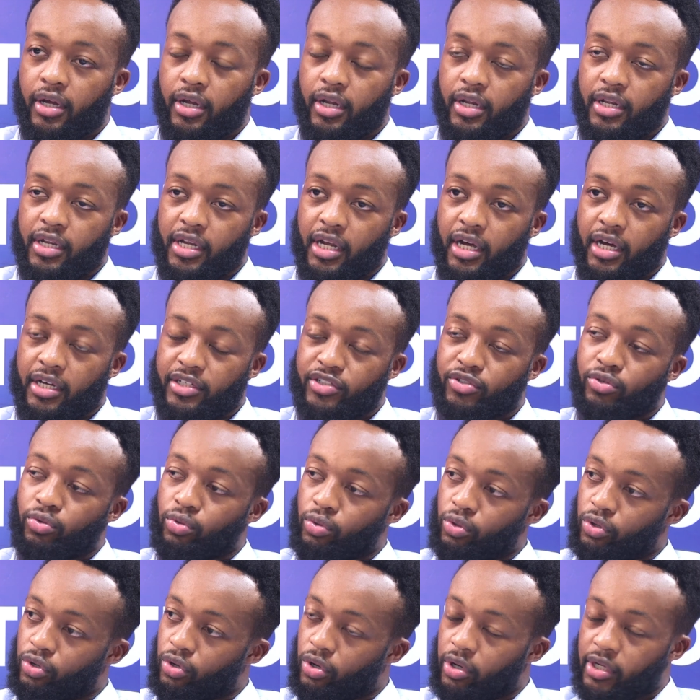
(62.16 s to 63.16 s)
near a
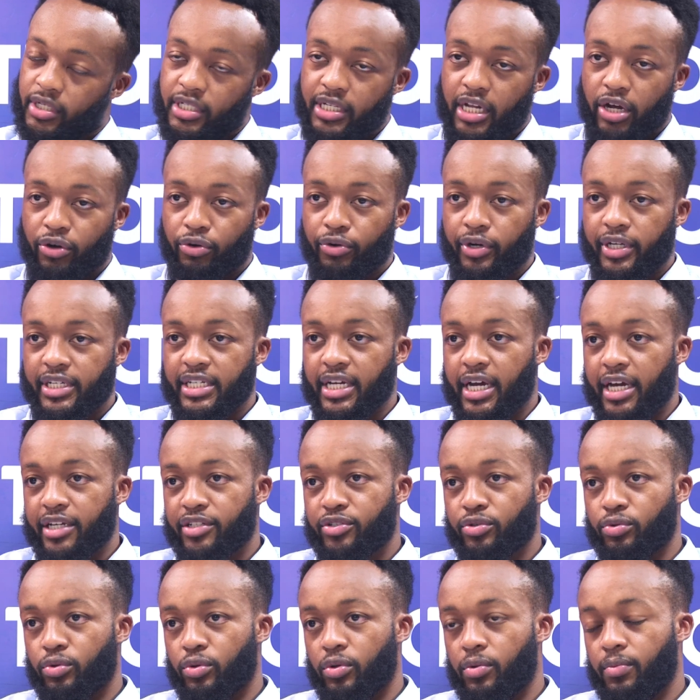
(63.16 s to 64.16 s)
school called Dagoretti High
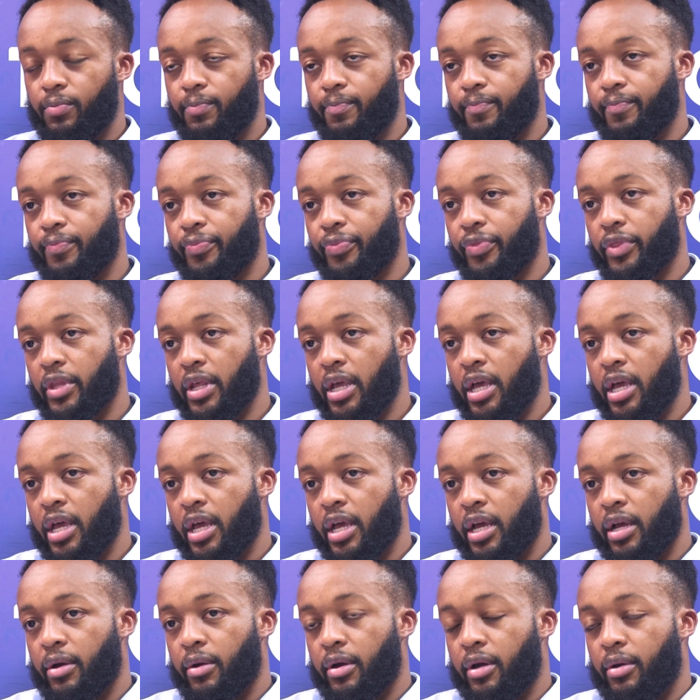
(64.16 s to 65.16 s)
School.
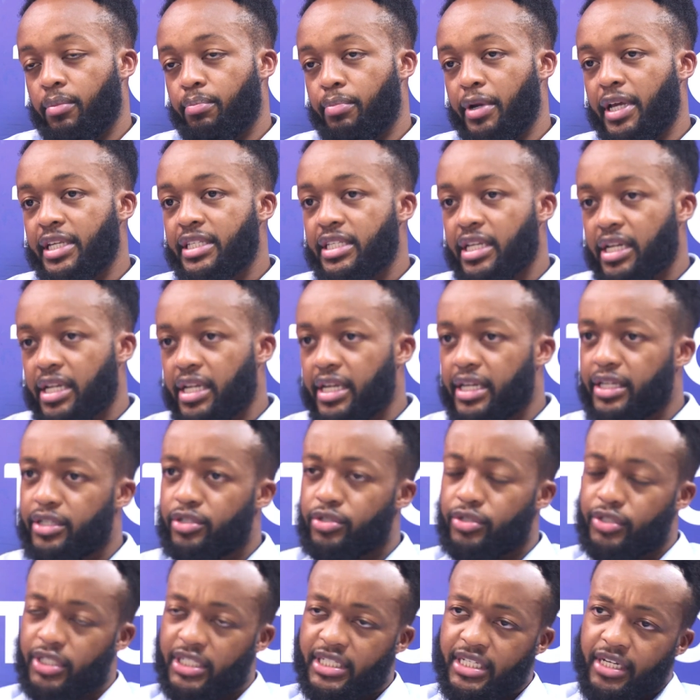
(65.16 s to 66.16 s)
Basically,
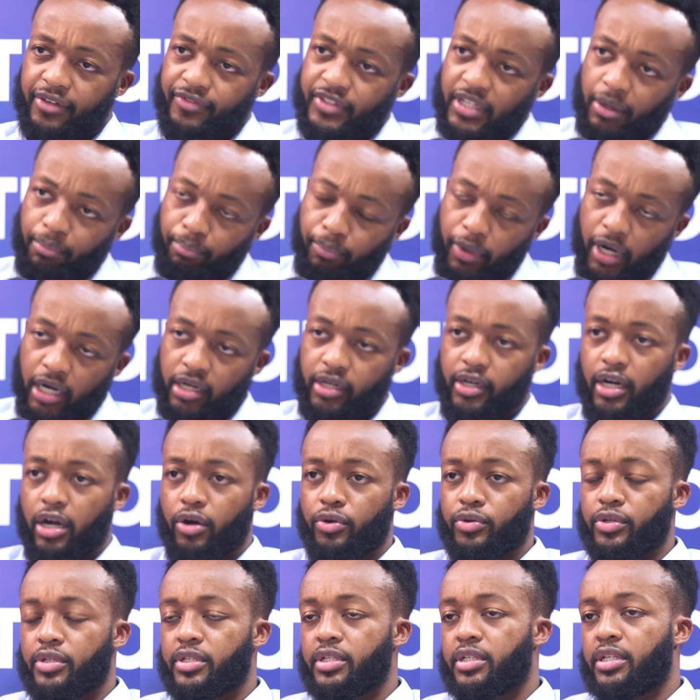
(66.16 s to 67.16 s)
to just give some
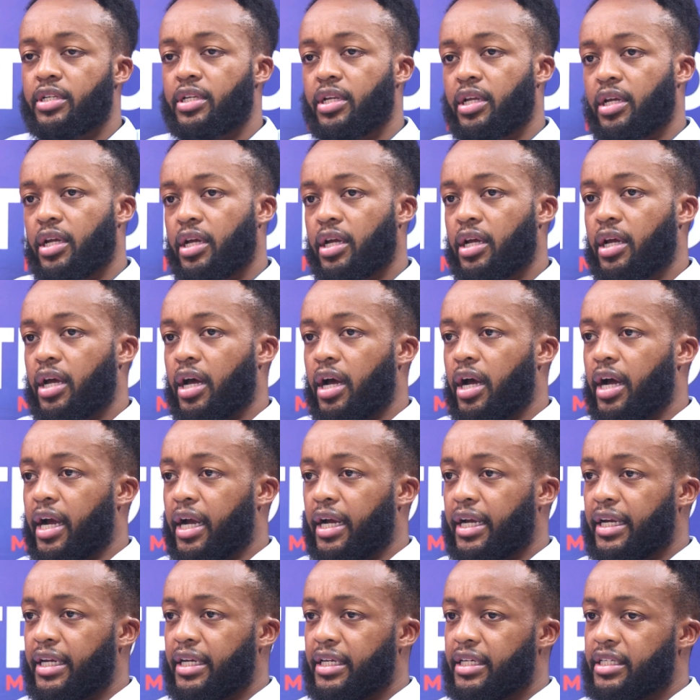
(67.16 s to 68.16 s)
background,
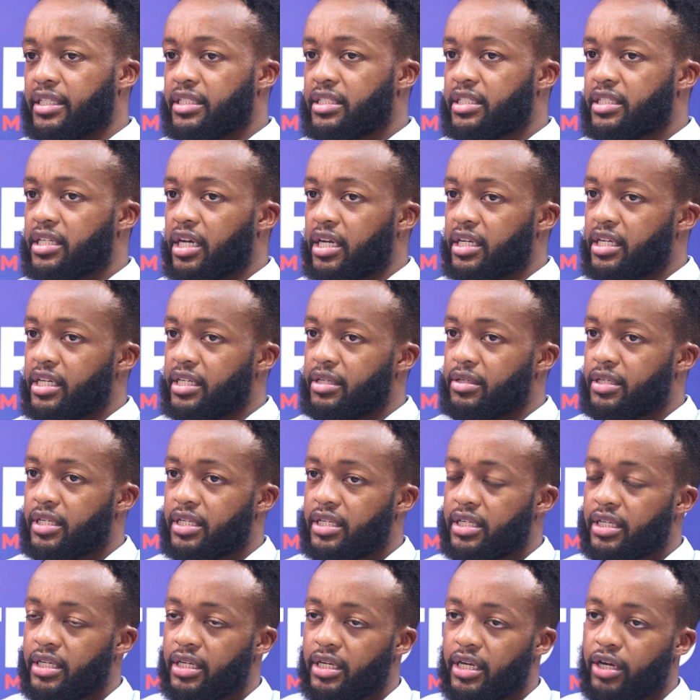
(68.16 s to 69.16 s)
I studied
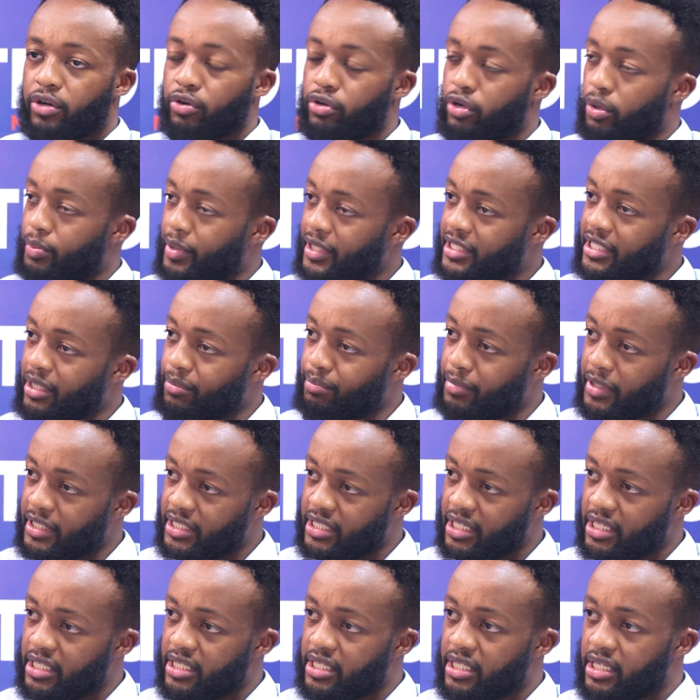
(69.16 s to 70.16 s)
economics and
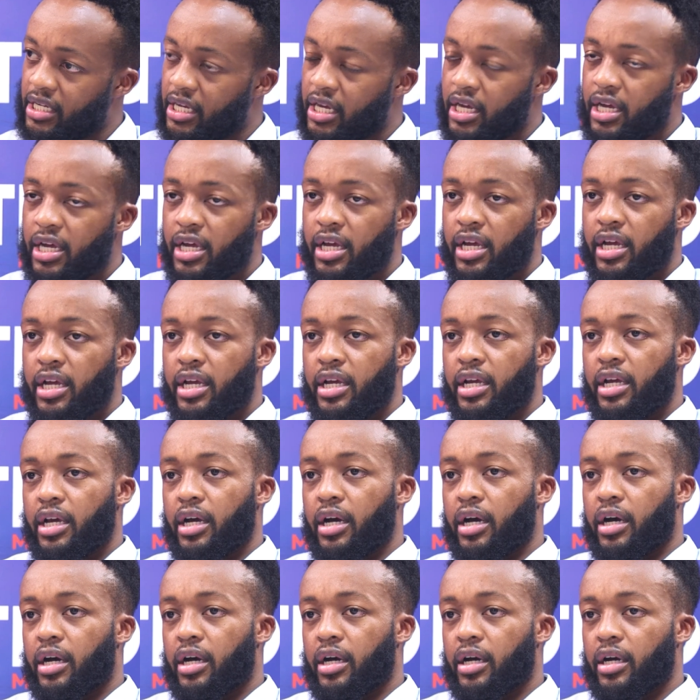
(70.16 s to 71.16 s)
business
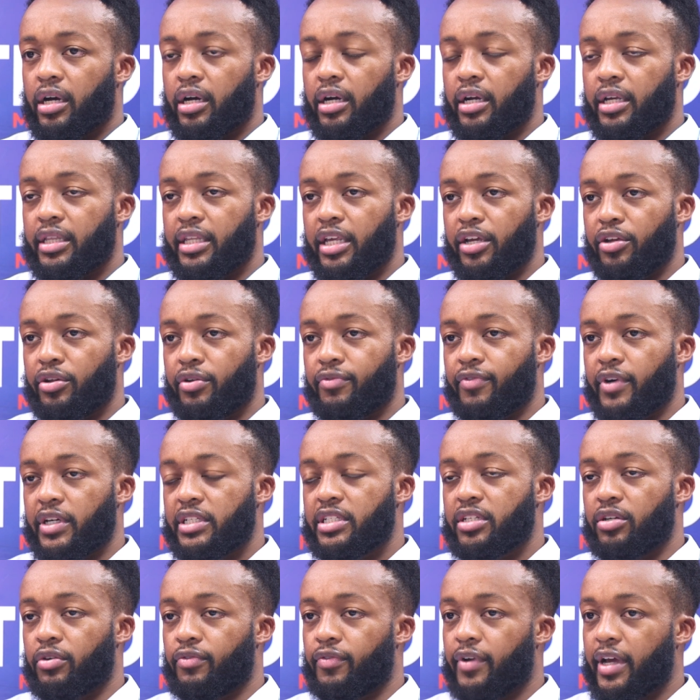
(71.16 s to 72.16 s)
in the
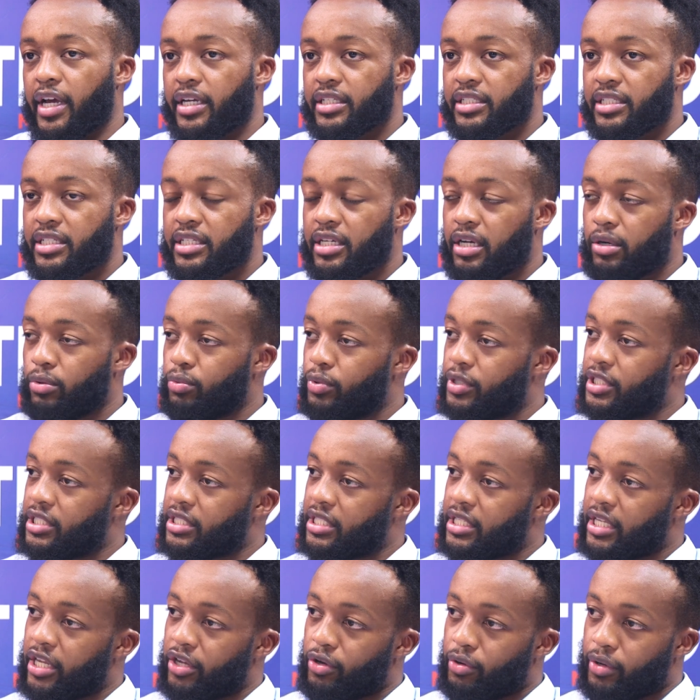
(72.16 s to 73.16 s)
University of Exeter, which
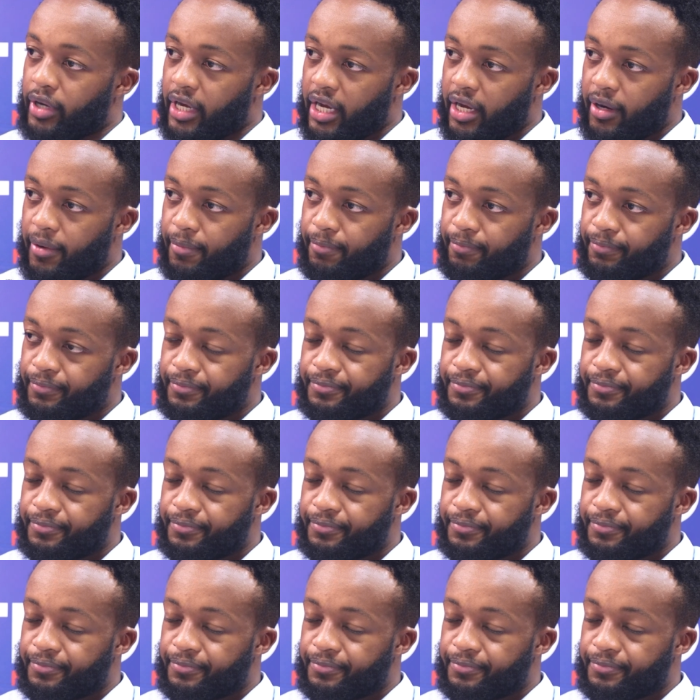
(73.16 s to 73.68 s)
is in the UK.